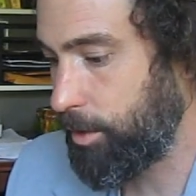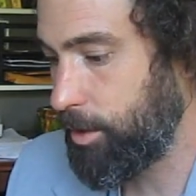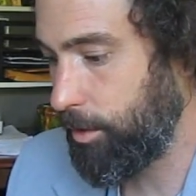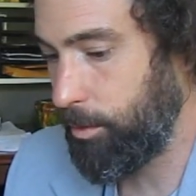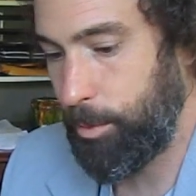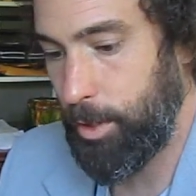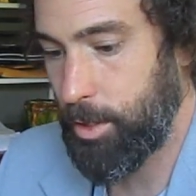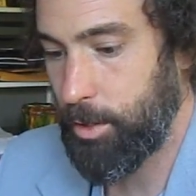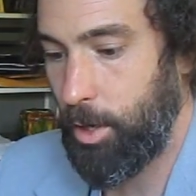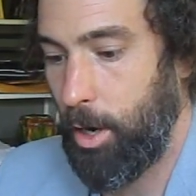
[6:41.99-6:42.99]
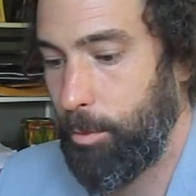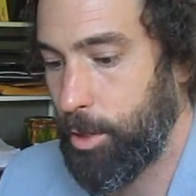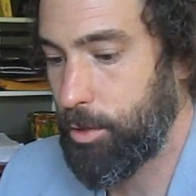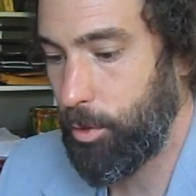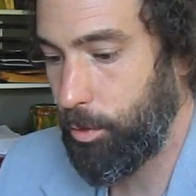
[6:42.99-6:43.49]
artillery pieces, army
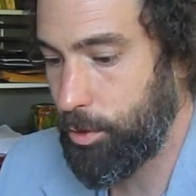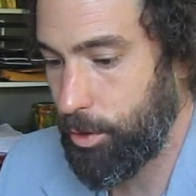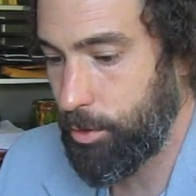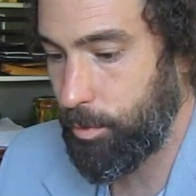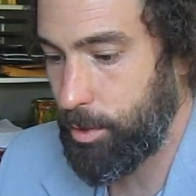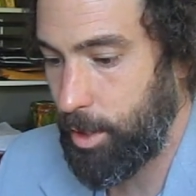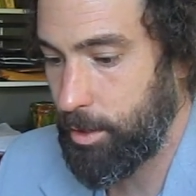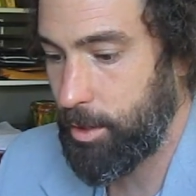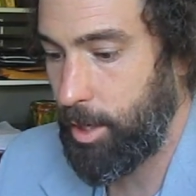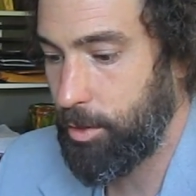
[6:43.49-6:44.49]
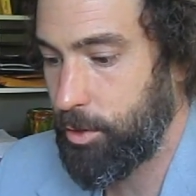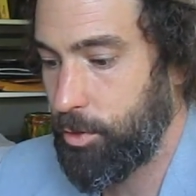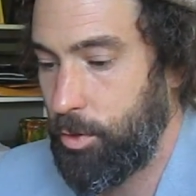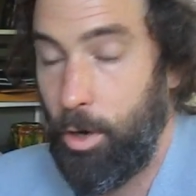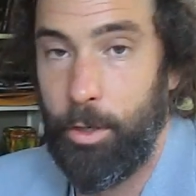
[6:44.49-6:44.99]
of soldiers with tens of thousands
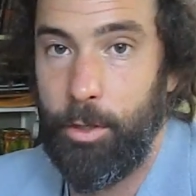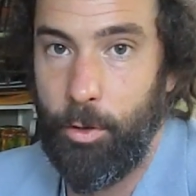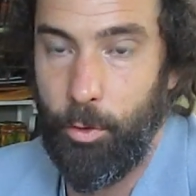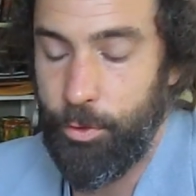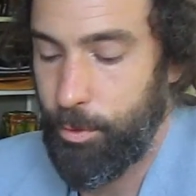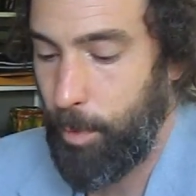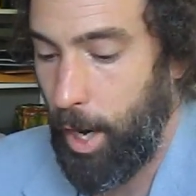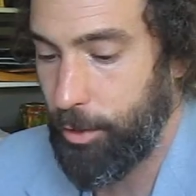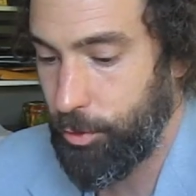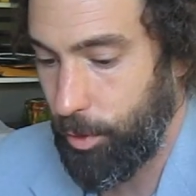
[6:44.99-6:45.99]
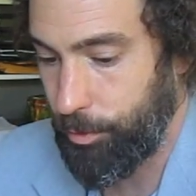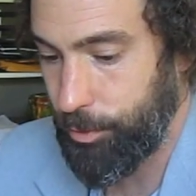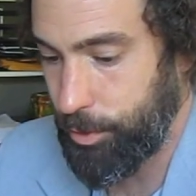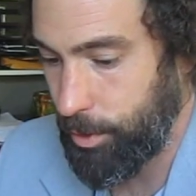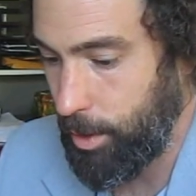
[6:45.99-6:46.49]
strong and their own spy
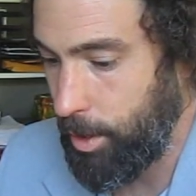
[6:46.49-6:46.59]
drones.